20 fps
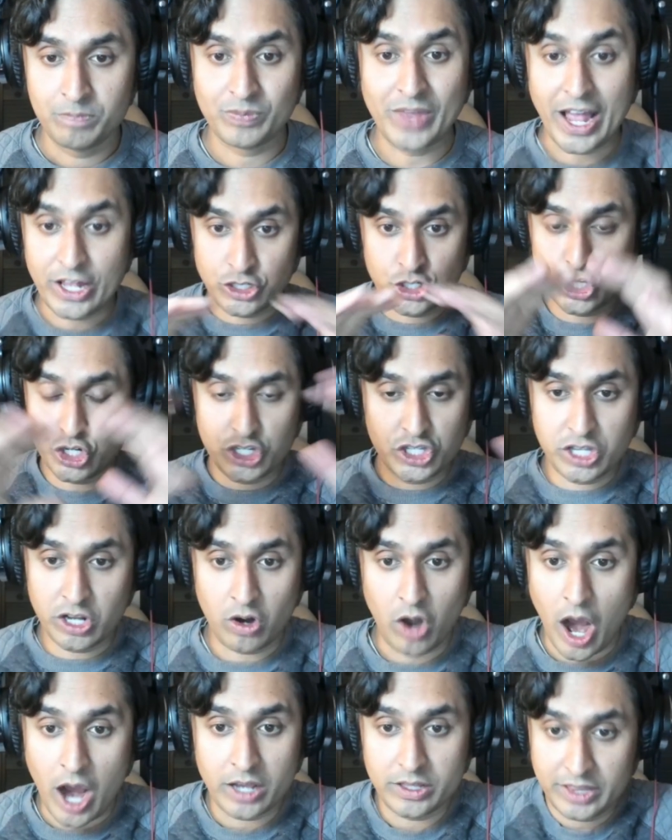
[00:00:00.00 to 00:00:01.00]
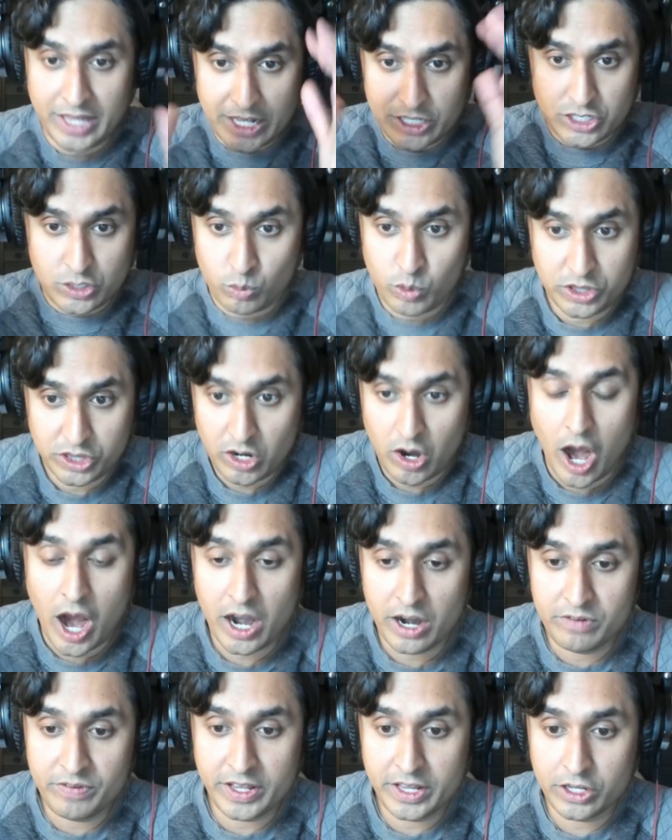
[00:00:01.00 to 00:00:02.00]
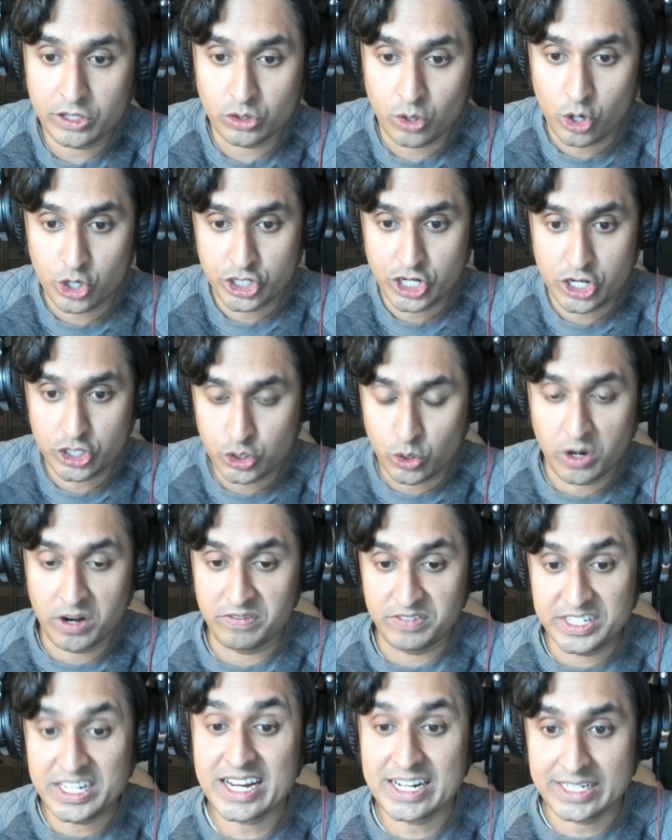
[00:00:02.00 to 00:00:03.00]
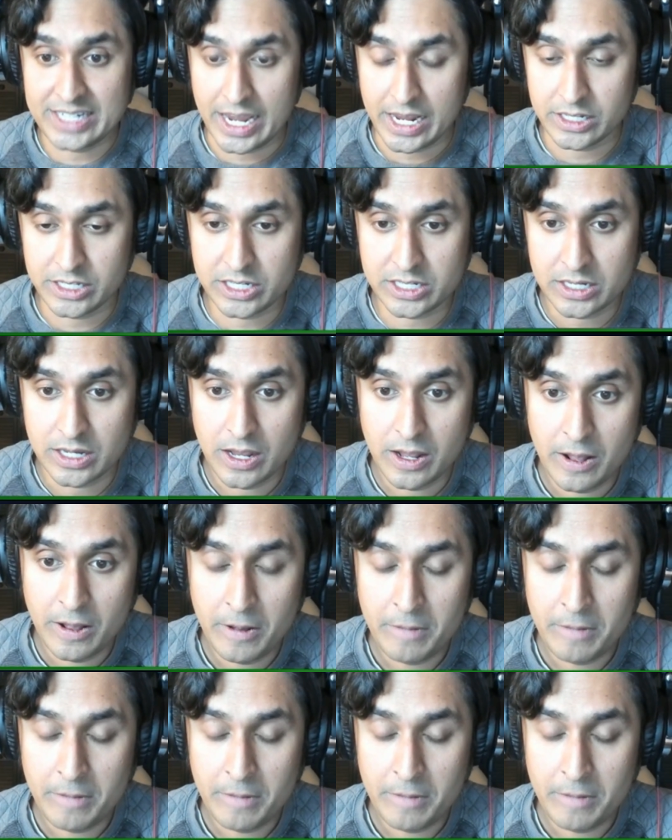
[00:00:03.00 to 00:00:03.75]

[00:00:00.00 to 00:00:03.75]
That's just their uh, that's what their Ayurvedic dosha sort of dictates.